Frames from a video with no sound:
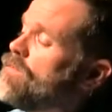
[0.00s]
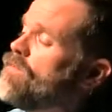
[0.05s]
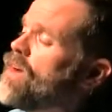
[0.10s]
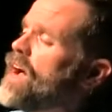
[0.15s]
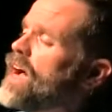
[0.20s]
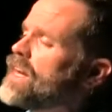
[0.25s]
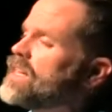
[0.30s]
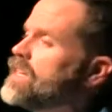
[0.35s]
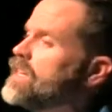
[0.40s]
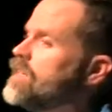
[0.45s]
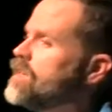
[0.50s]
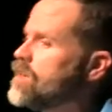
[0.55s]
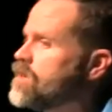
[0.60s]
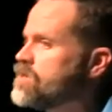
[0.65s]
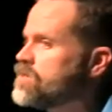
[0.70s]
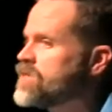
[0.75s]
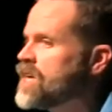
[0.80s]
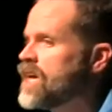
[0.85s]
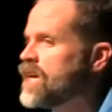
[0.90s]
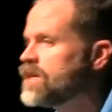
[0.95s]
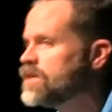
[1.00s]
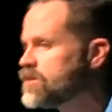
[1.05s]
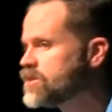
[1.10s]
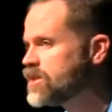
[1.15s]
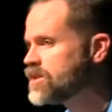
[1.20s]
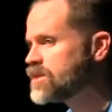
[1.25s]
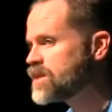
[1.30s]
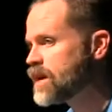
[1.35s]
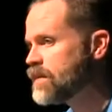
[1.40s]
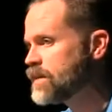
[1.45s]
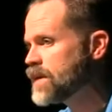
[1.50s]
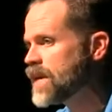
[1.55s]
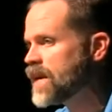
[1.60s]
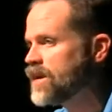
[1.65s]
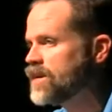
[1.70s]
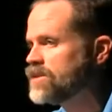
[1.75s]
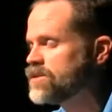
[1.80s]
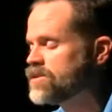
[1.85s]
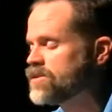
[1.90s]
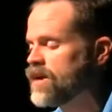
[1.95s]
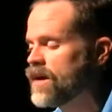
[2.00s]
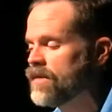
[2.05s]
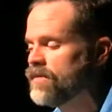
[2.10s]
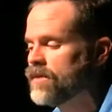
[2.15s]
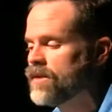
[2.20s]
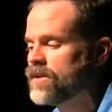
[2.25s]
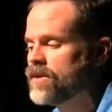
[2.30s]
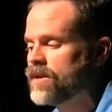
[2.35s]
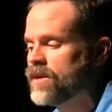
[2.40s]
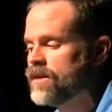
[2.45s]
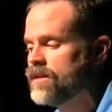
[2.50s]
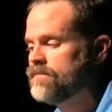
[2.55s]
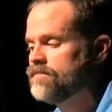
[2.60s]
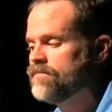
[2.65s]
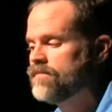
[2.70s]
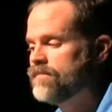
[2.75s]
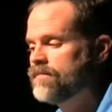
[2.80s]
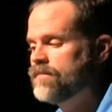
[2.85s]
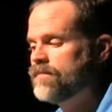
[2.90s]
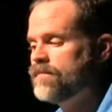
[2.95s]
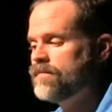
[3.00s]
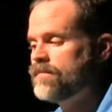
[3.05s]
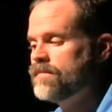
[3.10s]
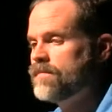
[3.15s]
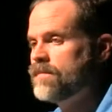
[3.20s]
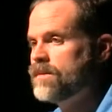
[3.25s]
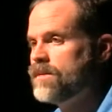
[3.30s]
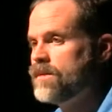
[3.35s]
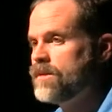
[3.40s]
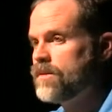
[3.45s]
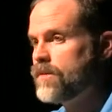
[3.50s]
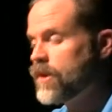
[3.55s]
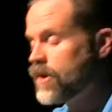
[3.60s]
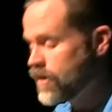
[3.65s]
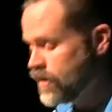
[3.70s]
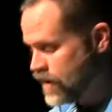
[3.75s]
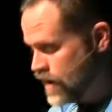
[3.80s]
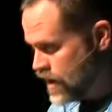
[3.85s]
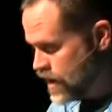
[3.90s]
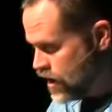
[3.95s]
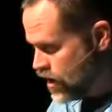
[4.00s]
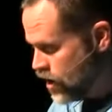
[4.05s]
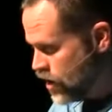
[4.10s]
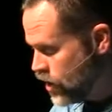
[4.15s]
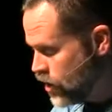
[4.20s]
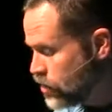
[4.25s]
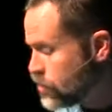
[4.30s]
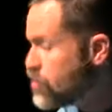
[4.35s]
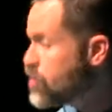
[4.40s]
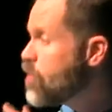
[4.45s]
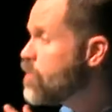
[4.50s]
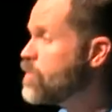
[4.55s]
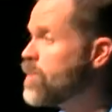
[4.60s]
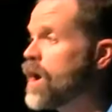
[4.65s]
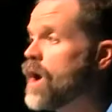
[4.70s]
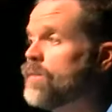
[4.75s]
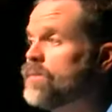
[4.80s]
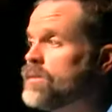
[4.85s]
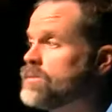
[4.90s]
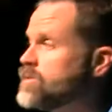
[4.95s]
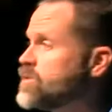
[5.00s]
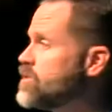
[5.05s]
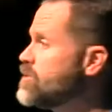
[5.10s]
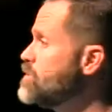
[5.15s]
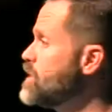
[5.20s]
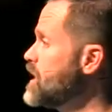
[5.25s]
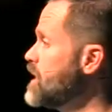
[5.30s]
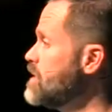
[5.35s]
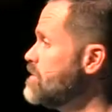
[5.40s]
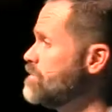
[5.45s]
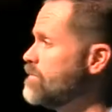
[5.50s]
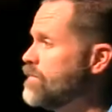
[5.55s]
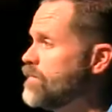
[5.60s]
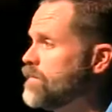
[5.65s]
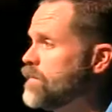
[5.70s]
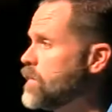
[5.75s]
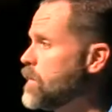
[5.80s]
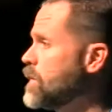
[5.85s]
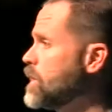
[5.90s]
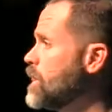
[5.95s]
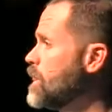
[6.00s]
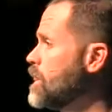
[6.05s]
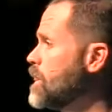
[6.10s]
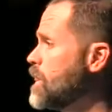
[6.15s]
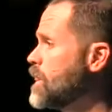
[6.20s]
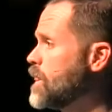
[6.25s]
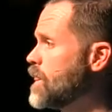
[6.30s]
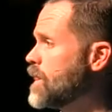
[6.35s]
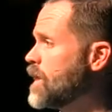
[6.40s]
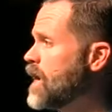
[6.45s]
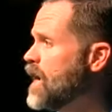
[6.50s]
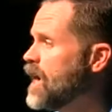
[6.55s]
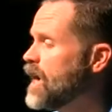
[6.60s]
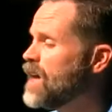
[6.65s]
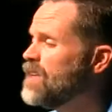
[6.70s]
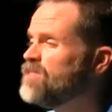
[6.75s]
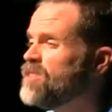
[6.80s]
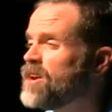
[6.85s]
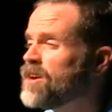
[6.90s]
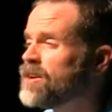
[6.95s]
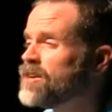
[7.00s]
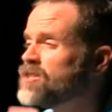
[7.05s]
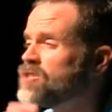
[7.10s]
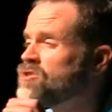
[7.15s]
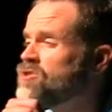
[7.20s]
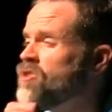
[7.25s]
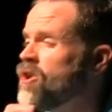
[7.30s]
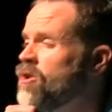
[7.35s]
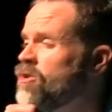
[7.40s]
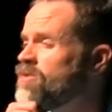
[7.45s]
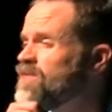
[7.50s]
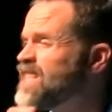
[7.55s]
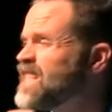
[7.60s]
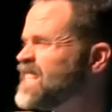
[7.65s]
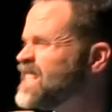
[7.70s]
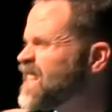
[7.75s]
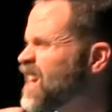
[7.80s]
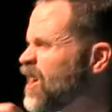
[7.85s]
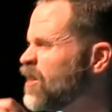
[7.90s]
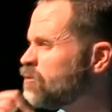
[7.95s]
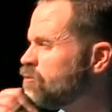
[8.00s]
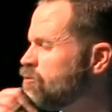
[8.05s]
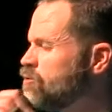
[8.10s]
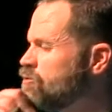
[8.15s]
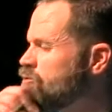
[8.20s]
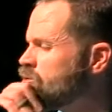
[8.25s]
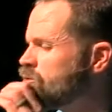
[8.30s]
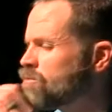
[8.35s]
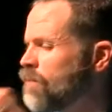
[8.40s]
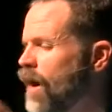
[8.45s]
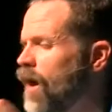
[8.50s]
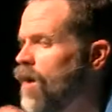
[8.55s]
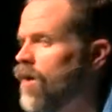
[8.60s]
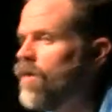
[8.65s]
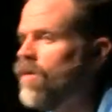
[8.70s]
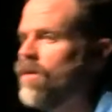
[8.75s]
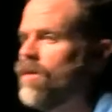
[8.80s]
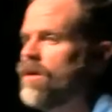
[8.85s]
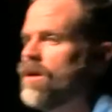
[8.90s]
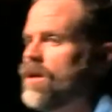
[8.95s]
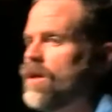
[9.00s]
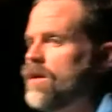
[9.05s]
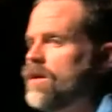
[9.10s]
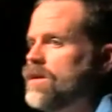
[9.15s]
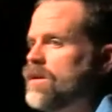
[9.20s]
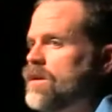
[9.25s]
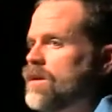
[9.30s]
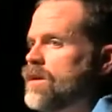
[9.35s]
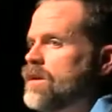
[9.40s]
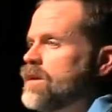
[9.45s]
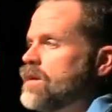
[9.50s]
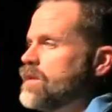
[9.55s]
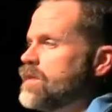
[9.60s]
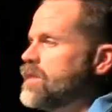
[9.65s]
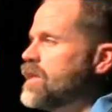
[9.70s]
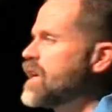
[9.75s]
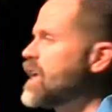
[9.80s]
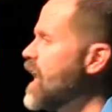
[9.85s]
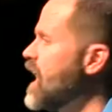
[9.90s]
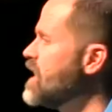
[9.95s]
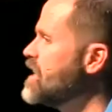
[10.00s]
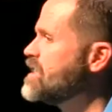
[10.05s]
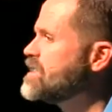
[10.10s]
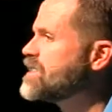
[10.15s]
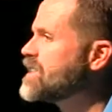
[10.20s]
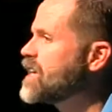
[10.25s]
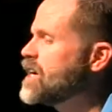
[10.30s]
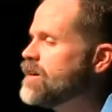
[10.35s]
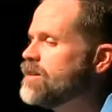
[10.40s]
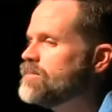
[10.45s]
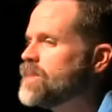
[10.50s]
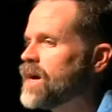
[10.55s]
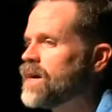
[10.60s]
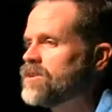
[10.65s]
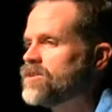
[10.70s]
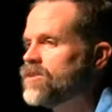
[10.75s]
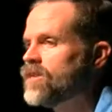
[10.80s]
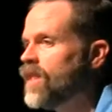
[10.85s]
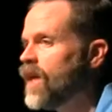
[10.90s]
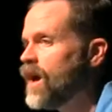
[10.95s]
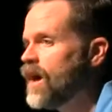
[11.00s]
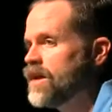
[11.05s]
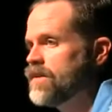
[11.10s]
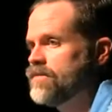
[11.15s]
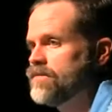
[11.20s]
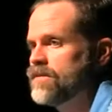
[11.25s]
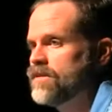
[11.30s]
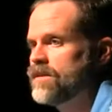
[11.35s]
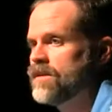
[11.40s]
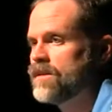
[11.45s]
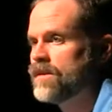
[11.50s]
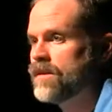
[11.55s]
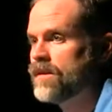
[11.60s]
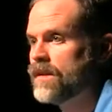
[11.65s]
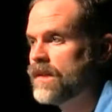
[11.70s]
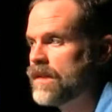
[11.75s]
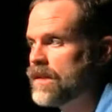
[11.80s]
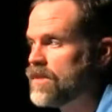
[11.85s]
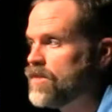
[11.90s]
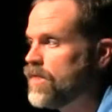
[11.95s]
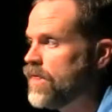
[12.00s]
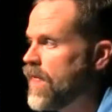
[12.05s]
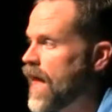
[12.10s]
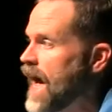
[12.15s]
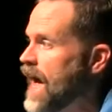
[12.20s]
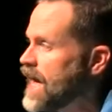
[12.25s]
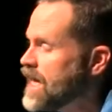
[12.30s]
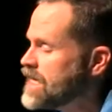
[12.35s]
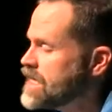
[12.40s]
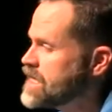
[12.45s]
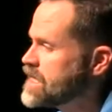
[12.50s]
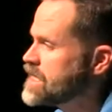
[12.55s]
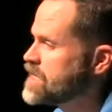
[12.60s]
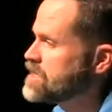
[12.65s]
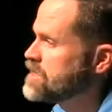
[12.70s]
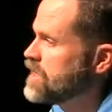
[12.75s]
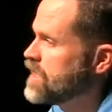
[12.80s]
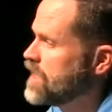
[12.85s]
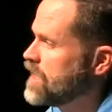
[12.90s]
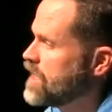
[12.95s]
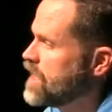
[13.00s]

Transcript: In fact, he knows just how many hairs you have on your head. There are no problems too big, and there is no detail too small that God doesn't care about in your life. That's